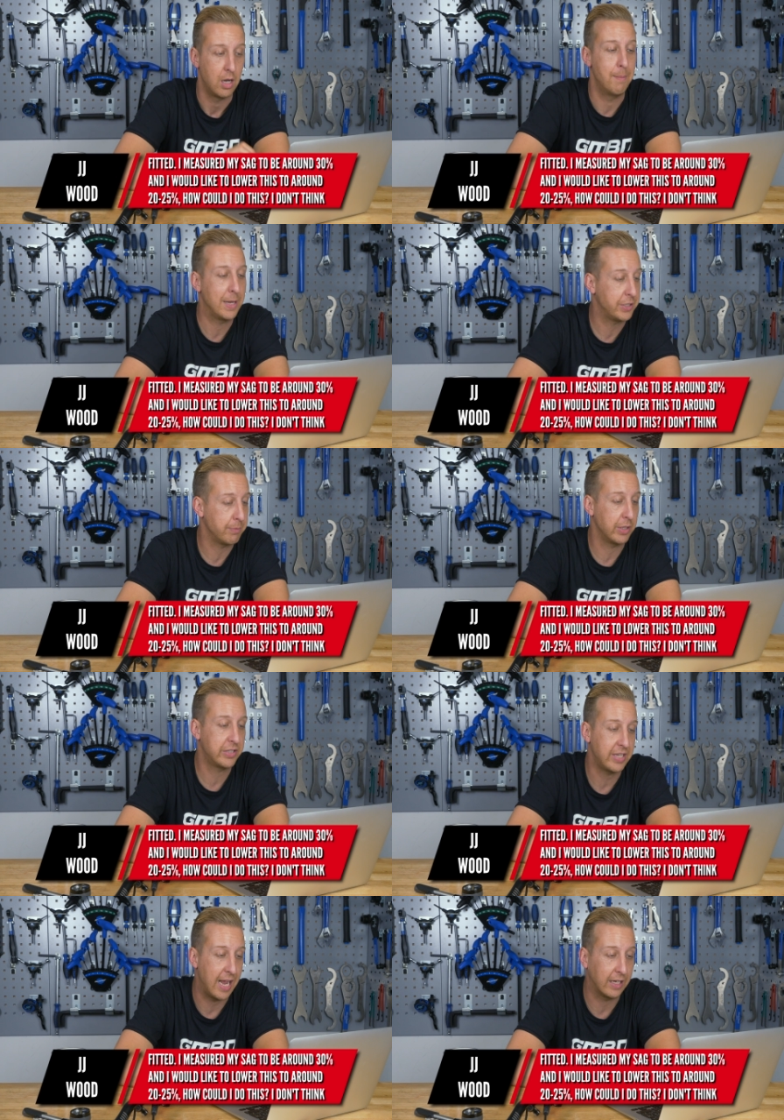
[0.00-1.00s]
I measured my
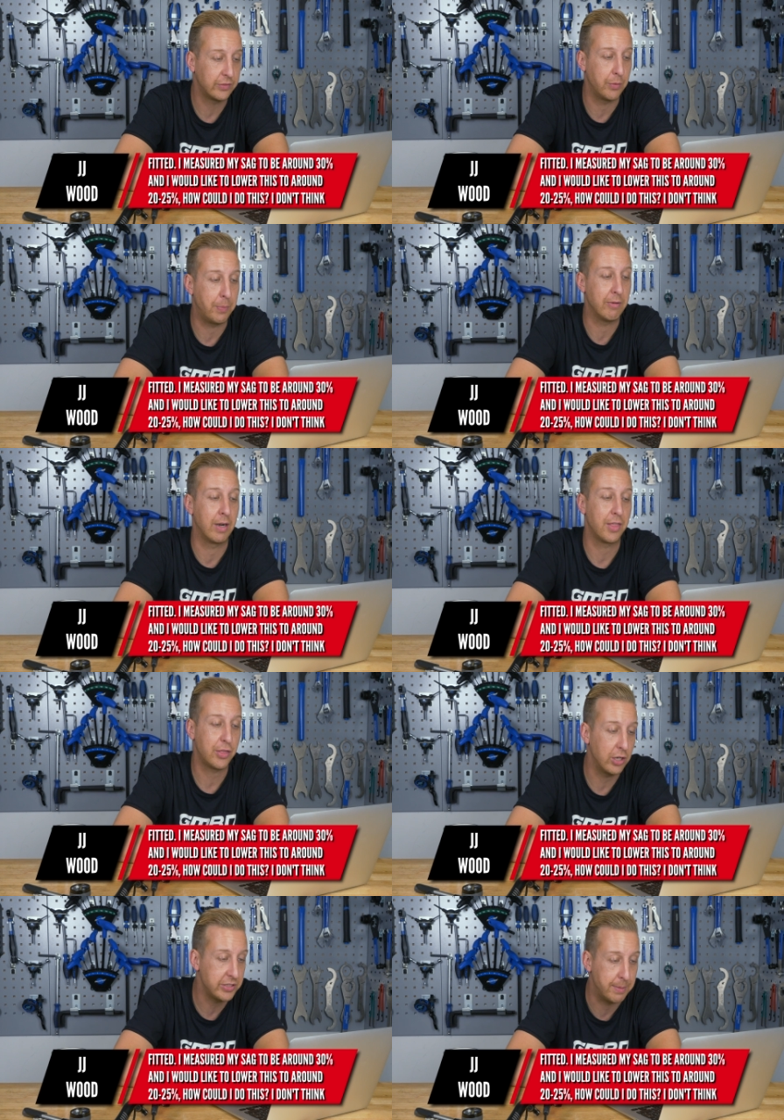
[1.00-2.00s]
sag to be around
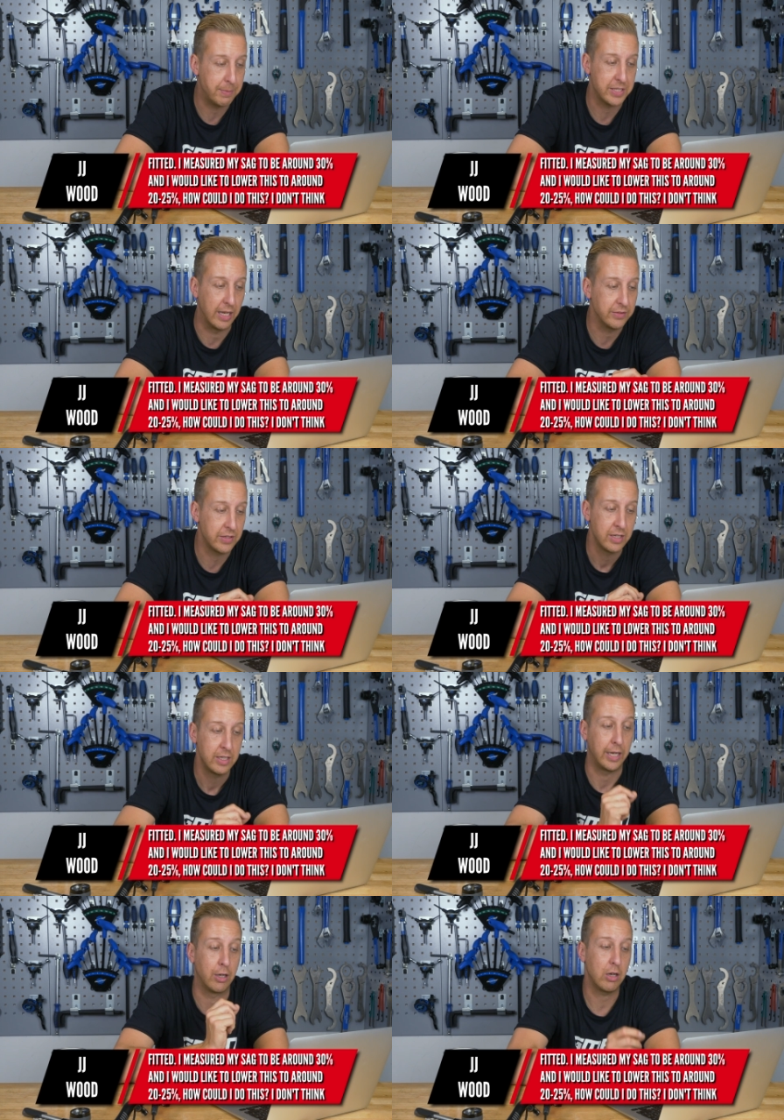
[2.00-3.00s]
30%,
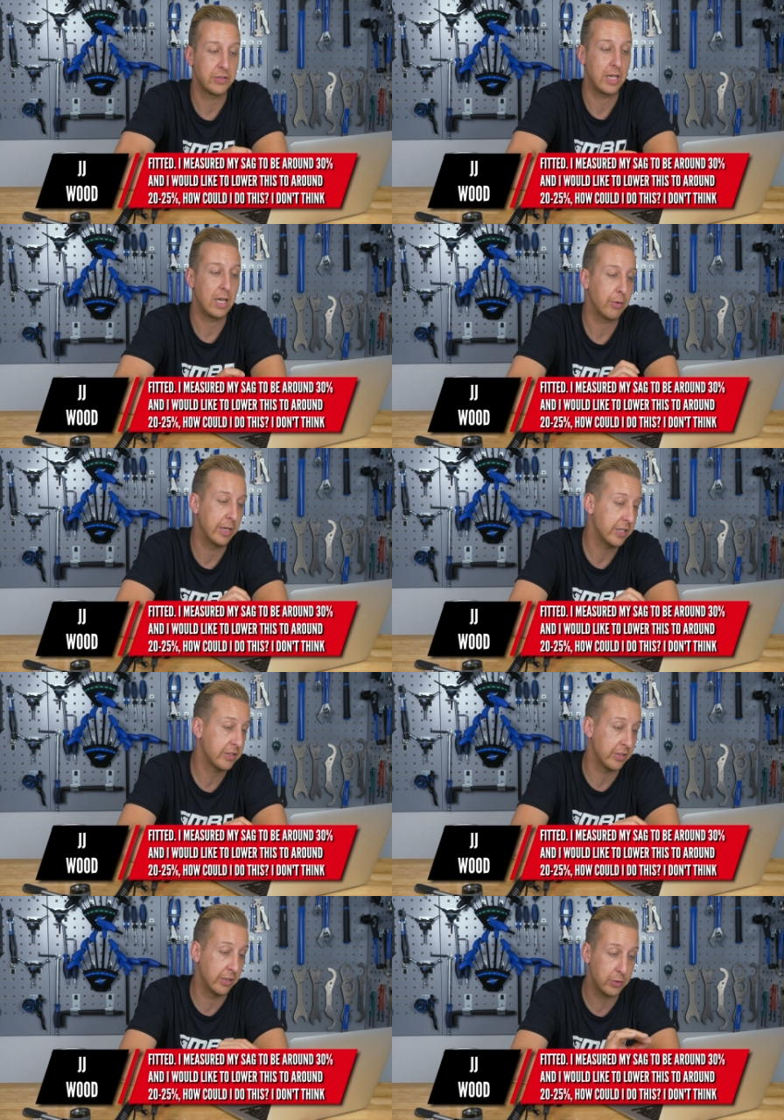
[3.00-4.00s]
and I'd like to lower
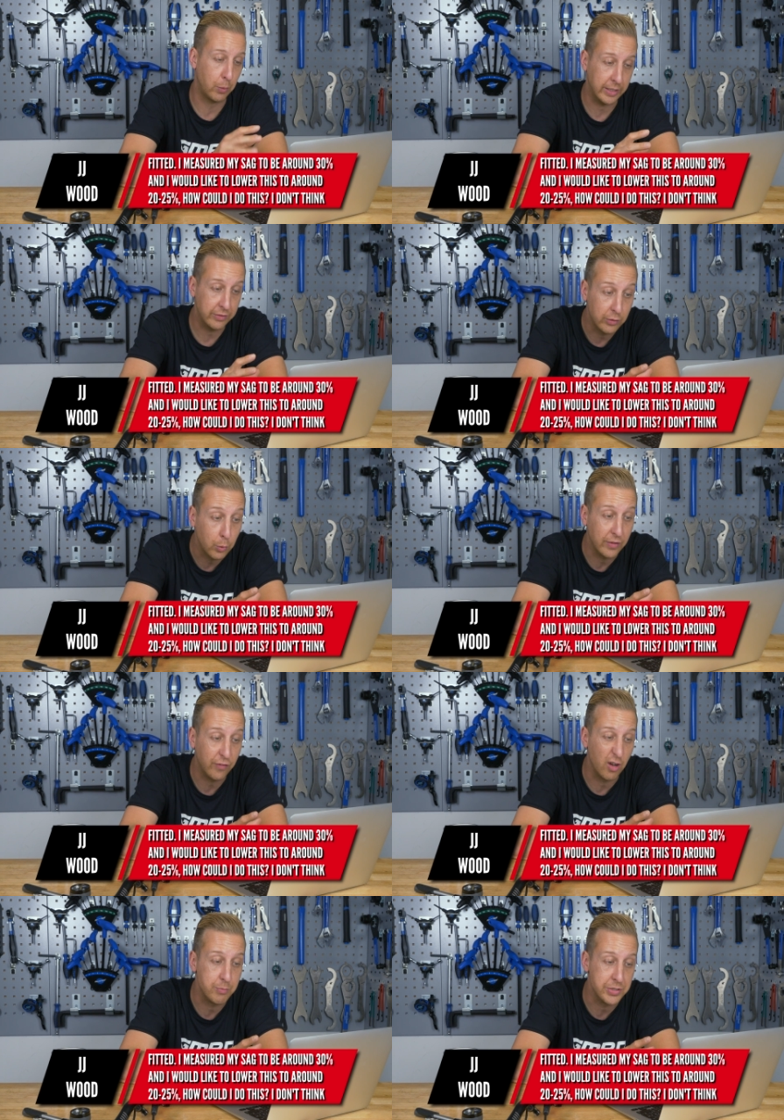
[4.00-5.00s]
this to 20 to
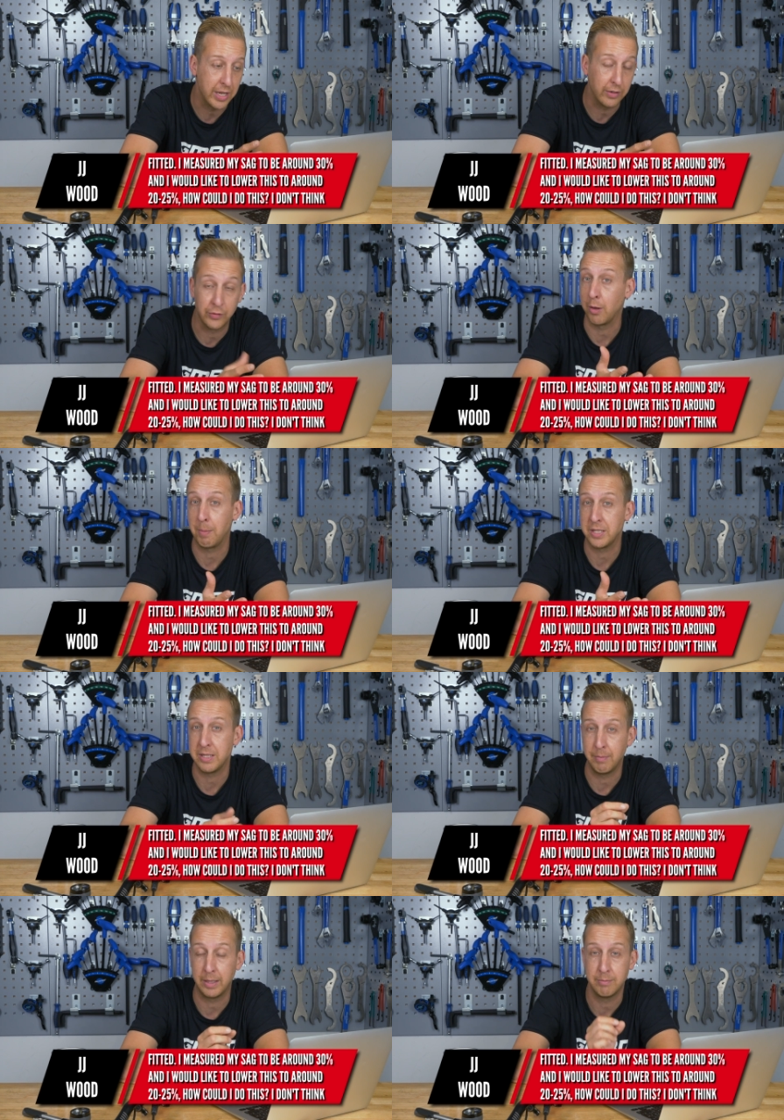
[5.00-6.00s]
25%, so
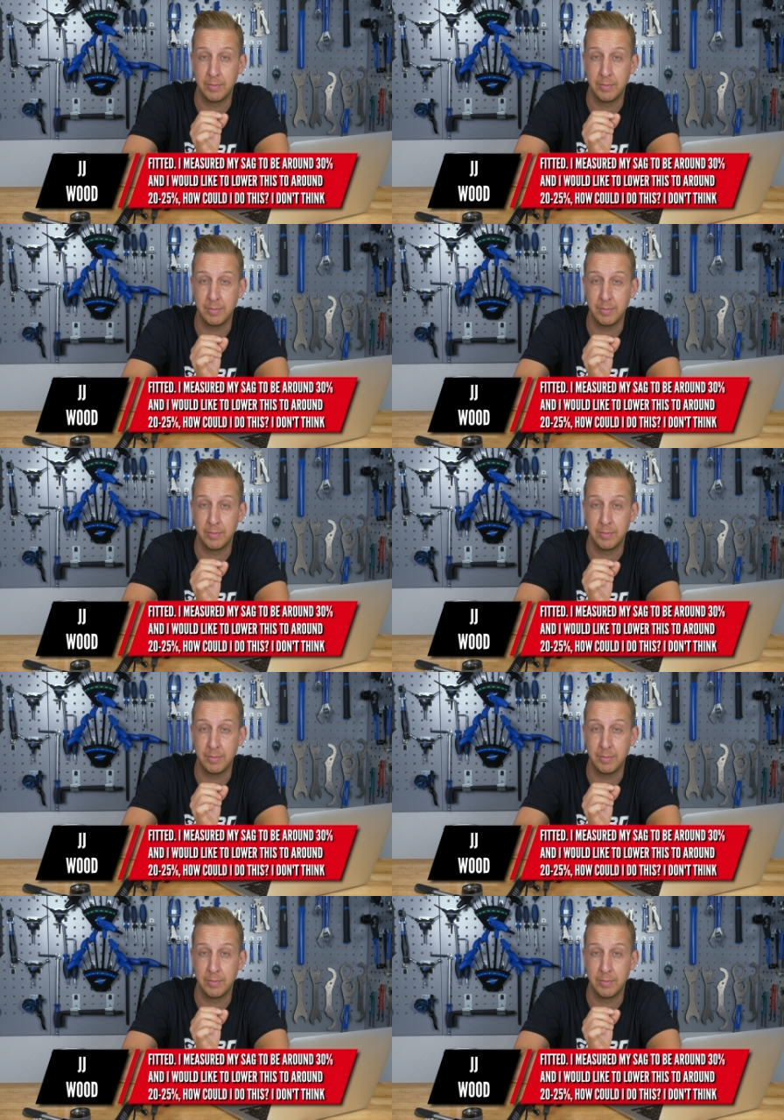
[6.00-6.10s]
basically